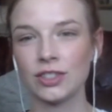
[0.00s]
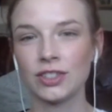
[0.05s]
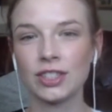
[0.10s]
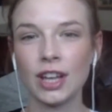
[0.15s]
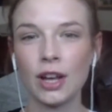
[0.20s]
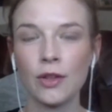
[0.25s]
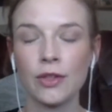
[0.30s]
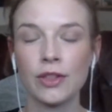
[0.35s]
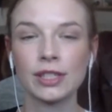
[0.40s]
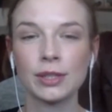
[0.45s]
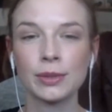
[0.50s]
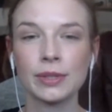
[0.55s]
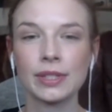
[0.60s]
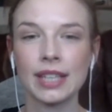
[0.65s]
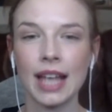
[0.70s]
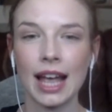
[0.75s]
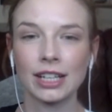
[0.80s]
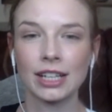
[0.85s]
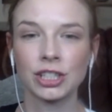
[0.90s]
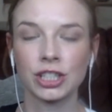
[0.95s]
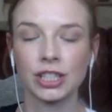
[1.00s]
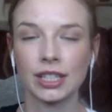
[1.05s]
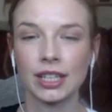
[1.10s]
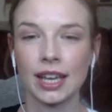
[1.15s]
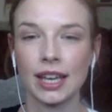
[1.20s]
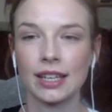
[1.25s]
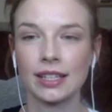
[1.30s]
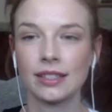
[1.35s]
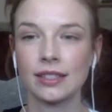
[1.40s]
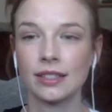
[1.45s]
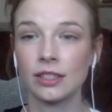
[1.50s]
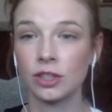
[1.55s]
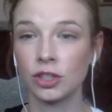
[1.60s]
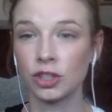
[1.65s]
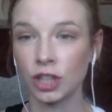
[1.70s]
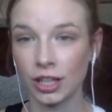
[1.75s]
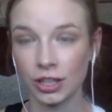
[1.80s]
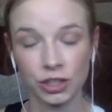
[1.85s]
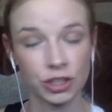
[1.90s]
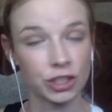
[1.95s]
So this was actually a
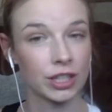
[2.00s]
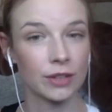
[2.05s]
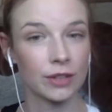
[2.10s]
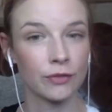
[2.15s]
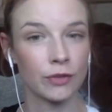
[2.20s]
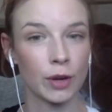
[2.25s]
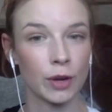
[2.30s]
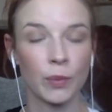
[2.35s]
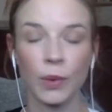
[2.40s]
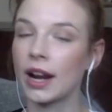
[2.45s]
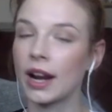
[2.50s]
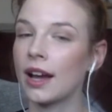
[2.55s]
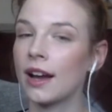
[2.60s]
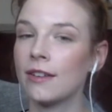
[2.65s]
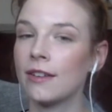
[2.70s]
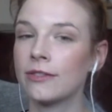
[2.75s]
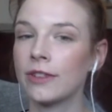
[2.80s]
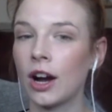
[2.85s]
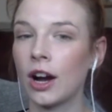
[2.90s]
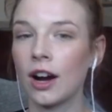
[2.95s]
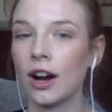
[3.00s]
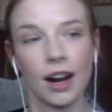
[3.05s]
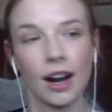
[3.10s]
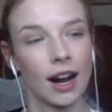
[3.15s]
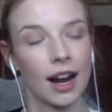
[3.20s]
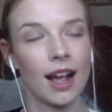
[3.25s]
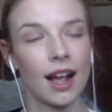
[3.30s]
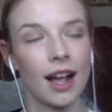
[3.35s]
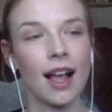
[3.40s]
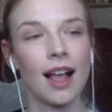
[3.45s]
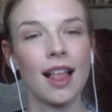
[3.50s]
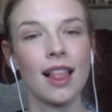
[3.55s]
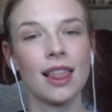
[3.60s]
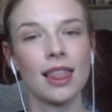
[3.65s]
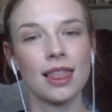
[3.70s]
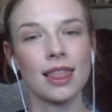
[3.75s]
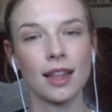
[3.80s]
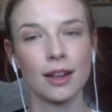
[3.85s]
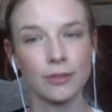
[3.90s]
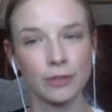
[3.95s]
suggestion from one of our
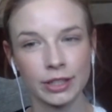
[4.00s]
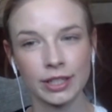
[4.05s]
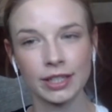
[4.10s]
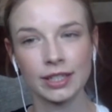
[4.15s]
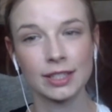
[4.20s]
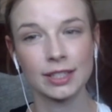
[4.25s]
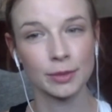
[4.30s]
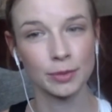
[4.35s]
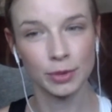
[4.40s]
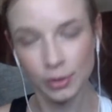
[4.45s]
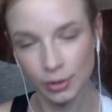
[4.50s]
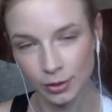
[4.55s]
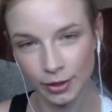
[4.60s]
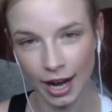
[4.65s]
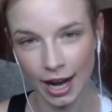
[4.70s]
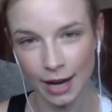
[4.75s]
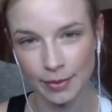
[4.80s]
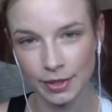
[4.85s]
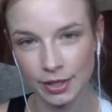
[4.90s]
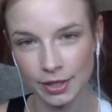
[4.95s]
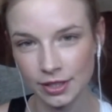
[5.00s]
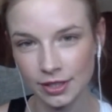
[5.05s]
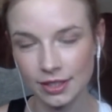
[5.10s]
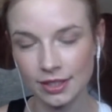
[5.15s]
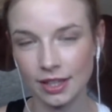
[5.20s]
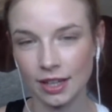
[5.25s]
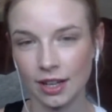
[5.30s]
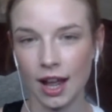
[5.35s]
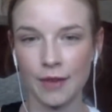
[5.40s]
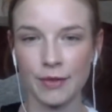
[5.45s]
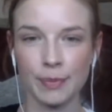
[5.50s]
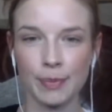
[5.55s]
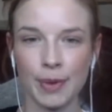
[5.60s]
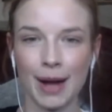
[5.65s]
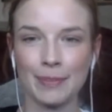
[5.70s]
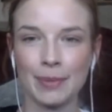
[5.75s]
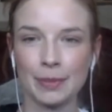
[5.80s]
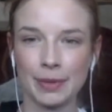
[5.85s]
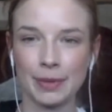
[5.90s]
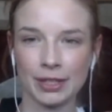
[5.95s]
lovely subscribers. I'll have it pop
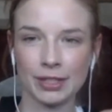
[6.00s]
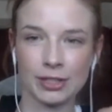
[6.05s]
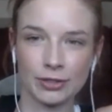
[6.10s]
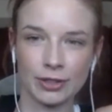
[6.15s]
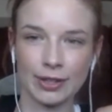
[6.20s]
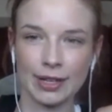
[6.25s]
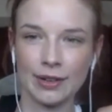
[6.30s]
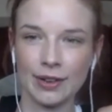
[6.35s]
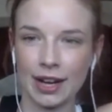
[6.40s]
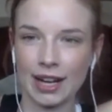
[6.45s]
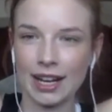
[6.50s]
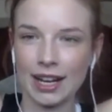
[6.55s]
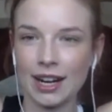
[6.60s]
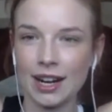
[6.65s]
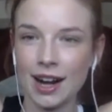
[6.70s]
up on screen right here.